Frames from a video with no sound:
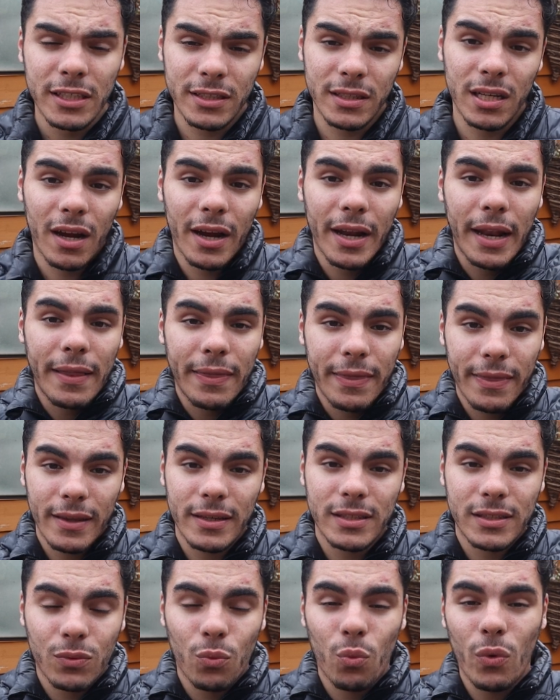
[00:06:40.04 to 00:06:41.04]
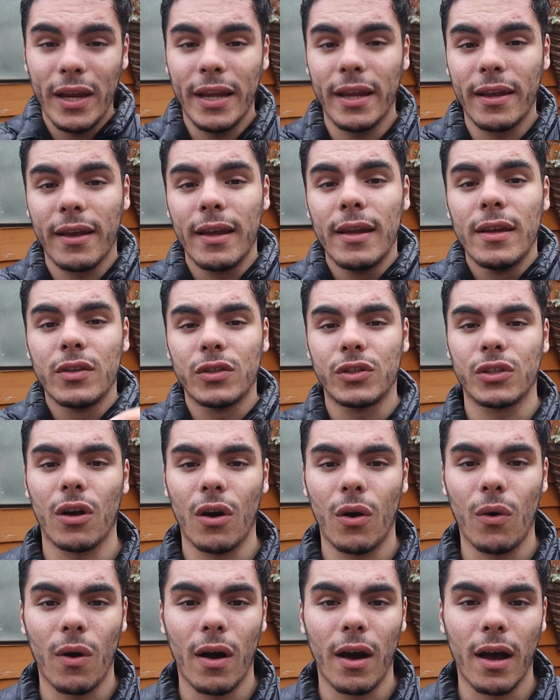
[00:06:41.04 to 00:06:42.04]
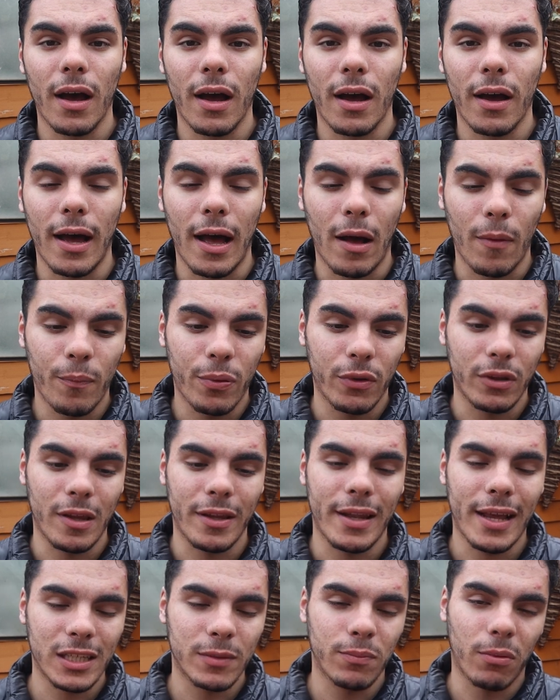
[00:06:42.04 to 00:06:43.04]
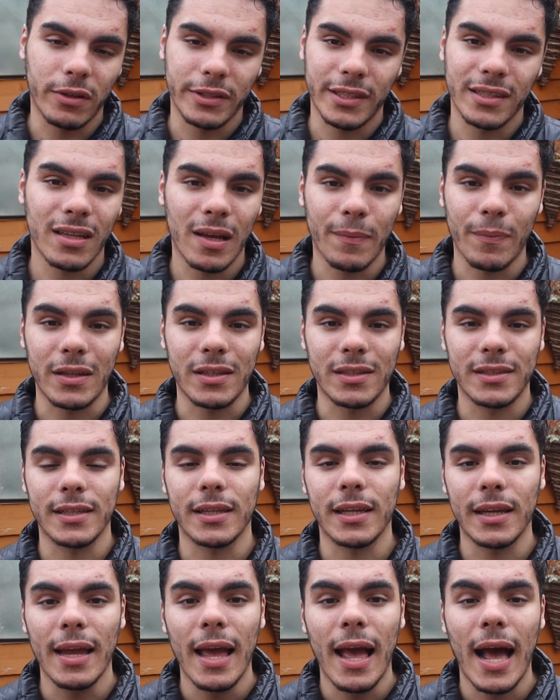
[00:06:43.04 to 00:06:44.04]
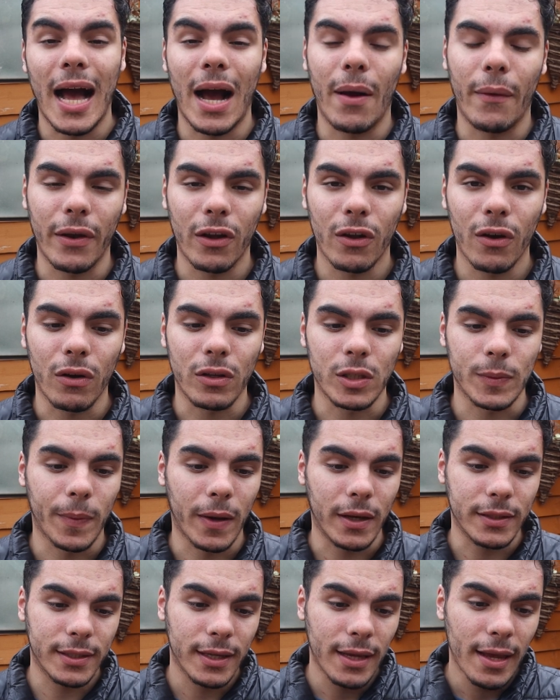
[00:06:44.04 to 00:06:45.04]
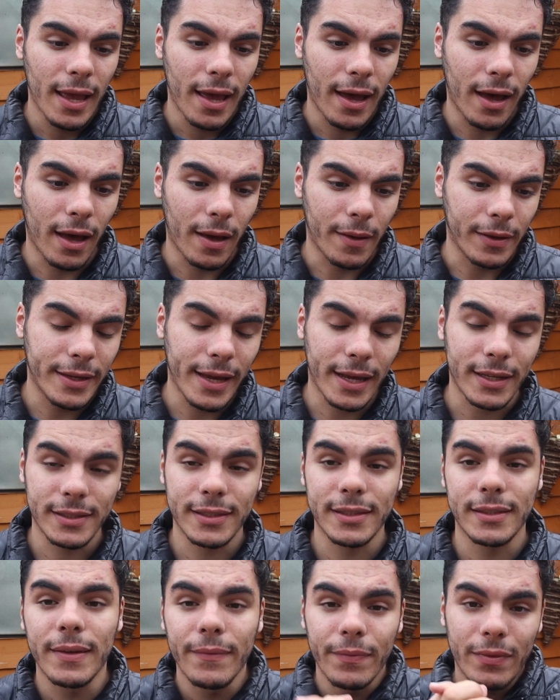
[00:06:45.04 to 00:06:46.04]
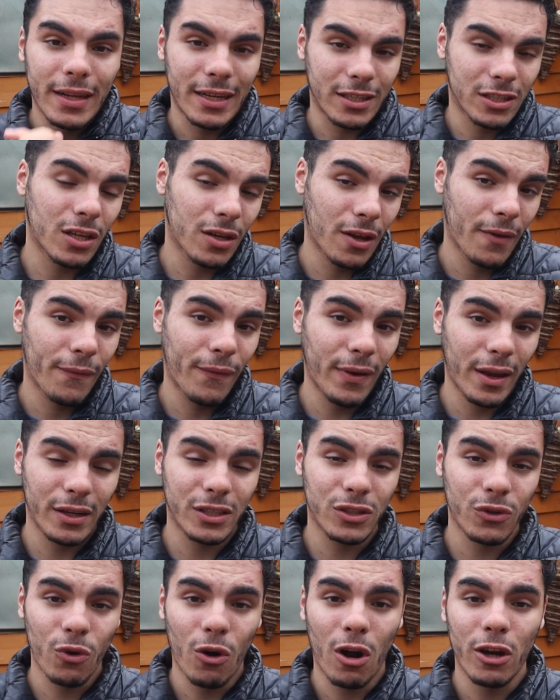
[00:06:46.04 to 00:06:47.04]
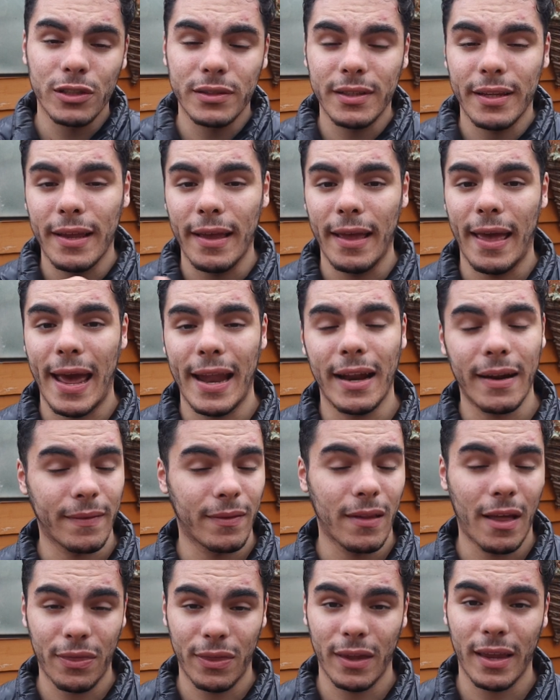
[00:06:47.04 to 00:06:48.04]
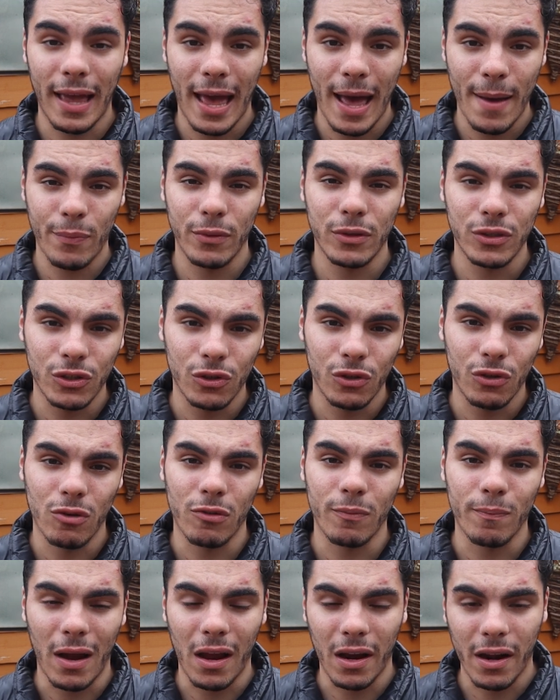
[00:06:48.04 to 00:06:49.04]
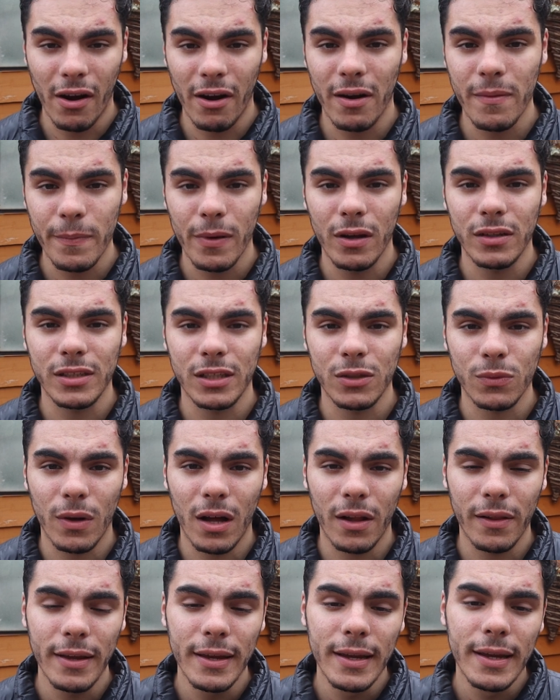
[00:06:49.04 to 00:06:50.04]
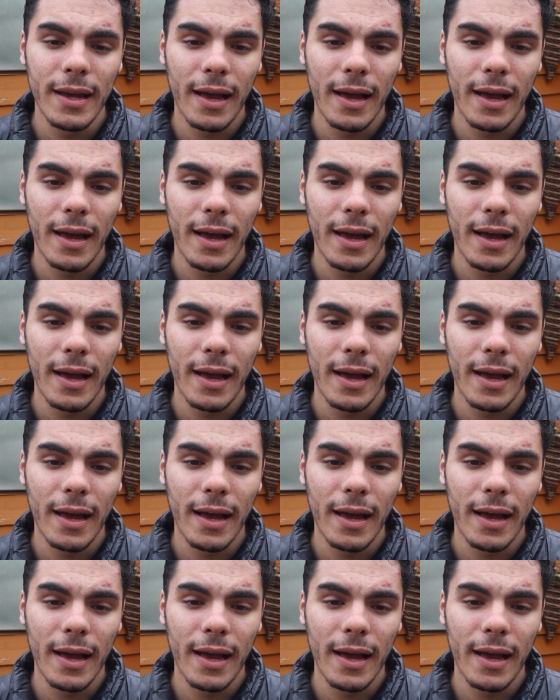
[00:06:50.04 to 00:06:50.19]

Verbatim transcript: starting this week. So uh, I'll put the nest boxes up and see how it goes. But uh, yes, let's fingers crossed and nothing happens to my current birds as well